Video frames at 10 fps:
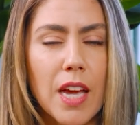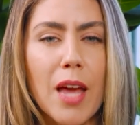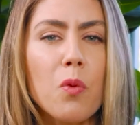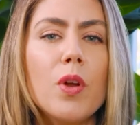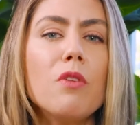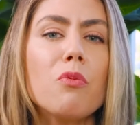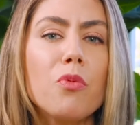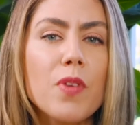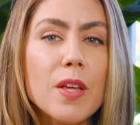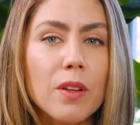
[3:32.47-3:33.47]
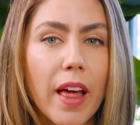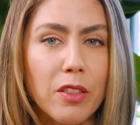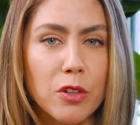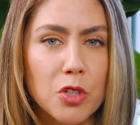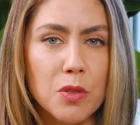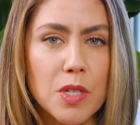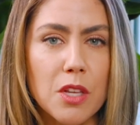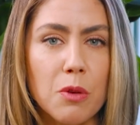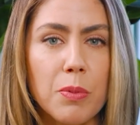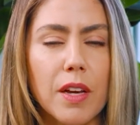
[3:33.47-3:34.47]
it wouldn't feel like they're choosing
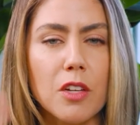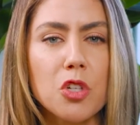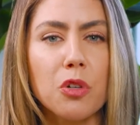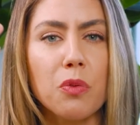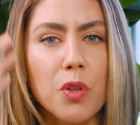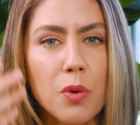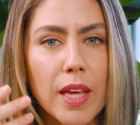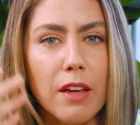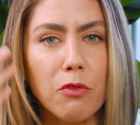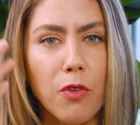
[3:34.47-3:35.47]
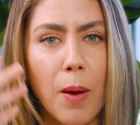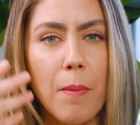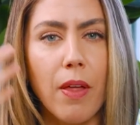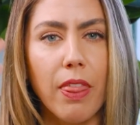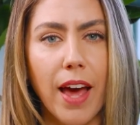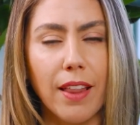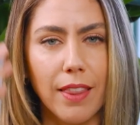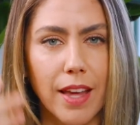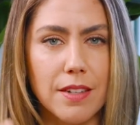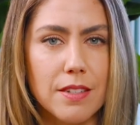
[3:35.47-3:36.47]
you because you're viewing it from that
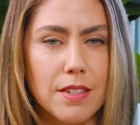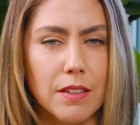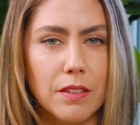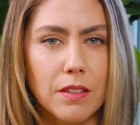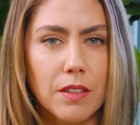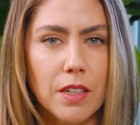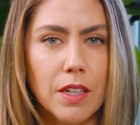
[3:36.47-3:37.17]
lens still.